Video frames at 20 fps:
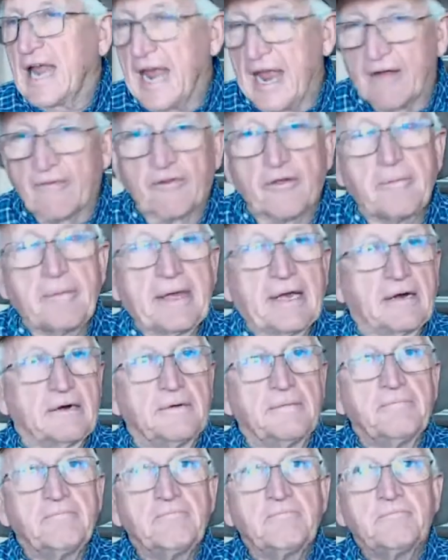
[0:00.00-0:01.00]
every meal
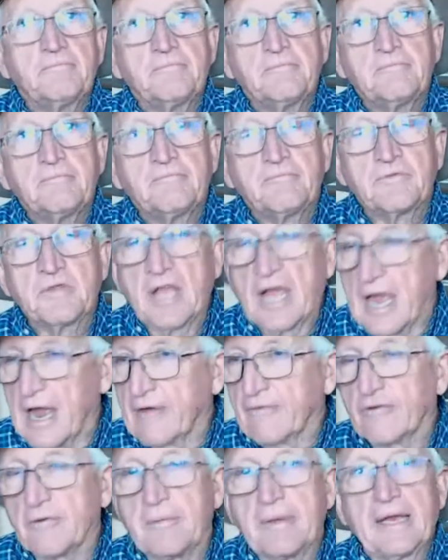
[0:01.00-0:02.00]

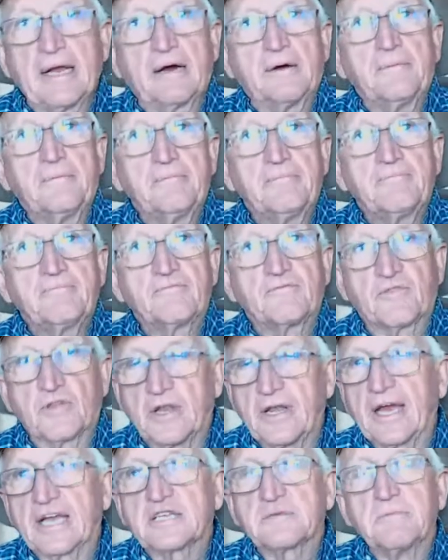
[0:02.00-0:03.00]
every meal for the
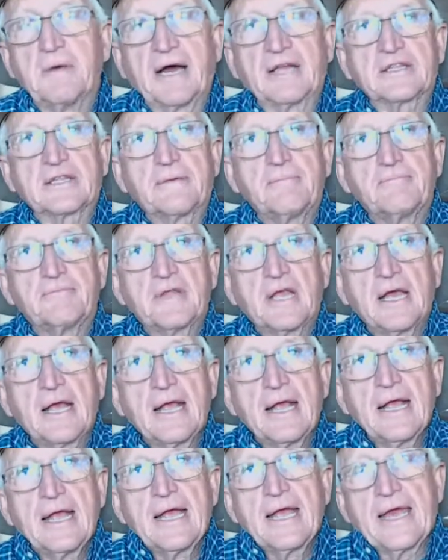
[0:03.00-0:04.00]
next month.
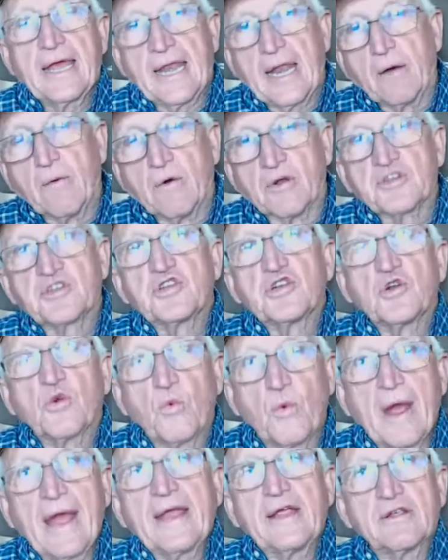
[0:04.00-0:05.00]
And I want you to
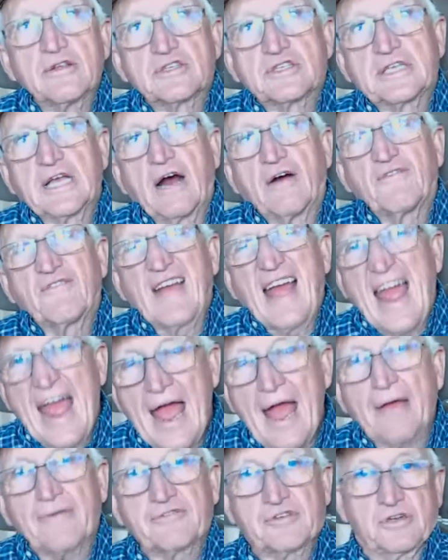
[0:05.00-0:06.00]
weigh yourself
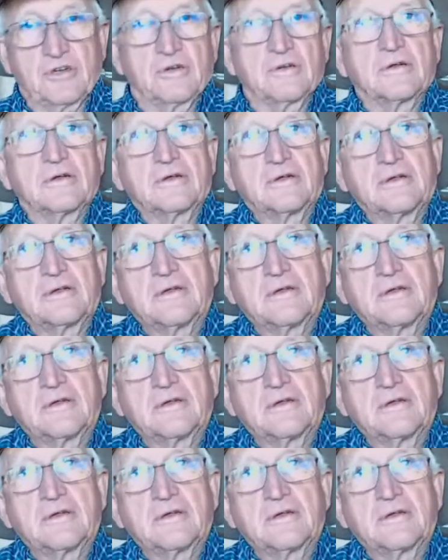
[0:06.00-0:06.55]
after